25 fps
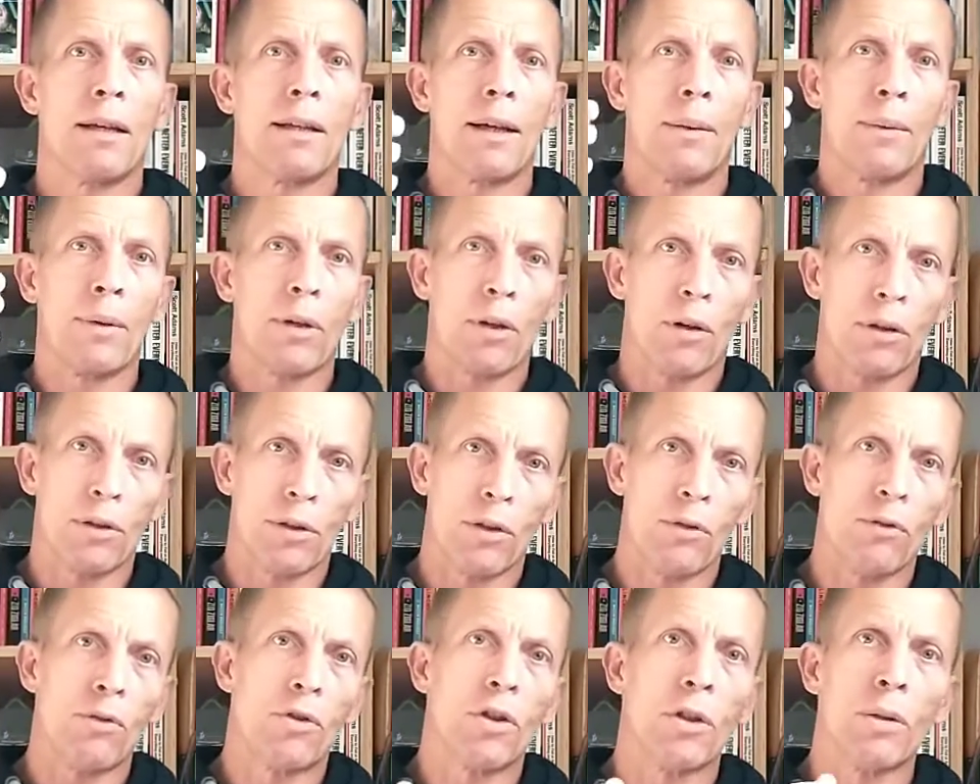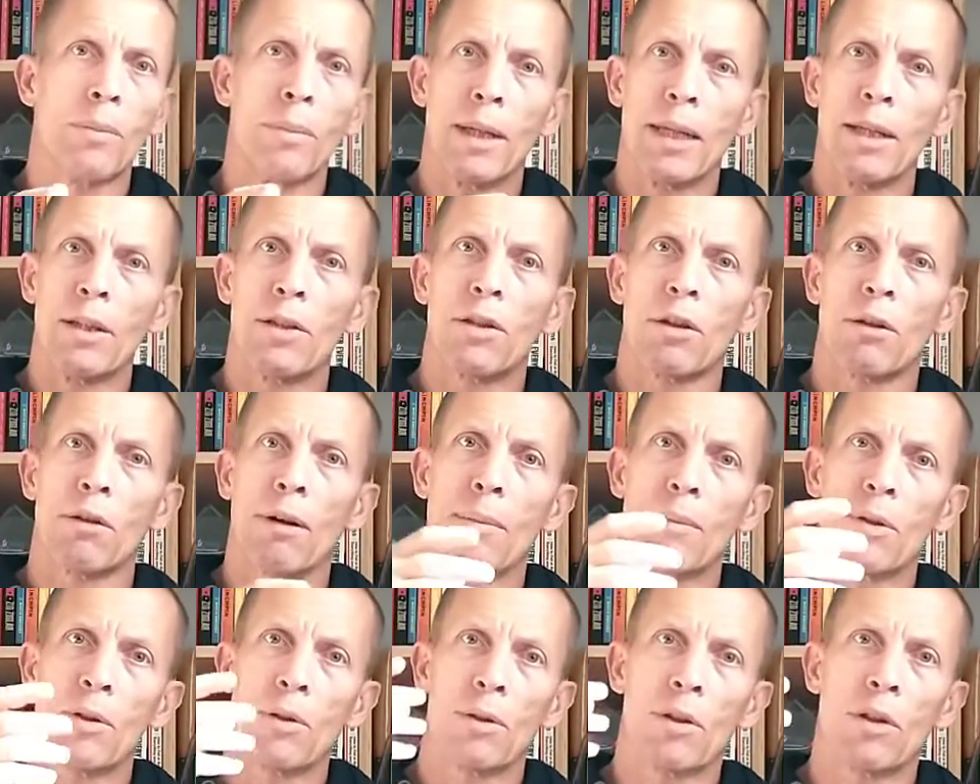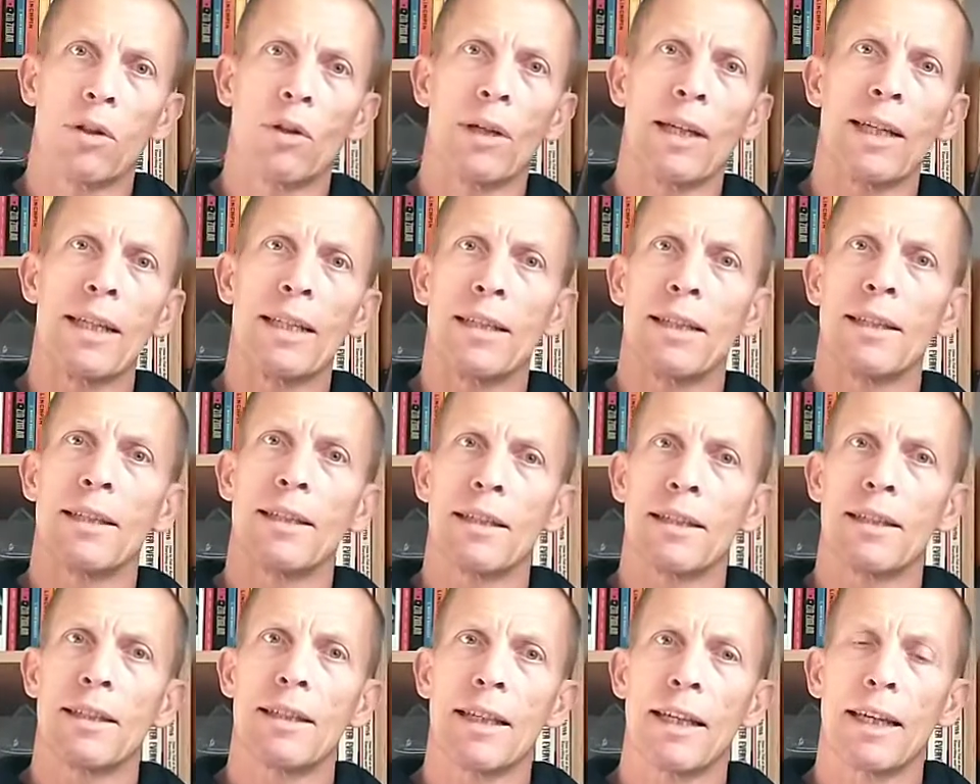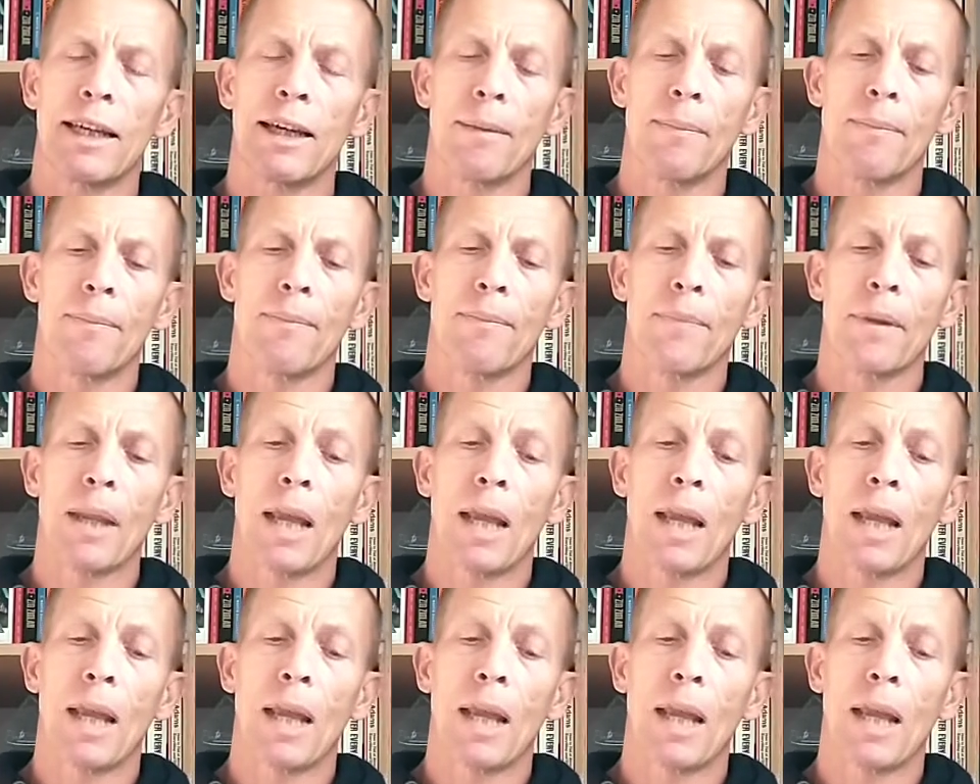Now we've got YouTube and Instagram, so it's a lot easier to see it.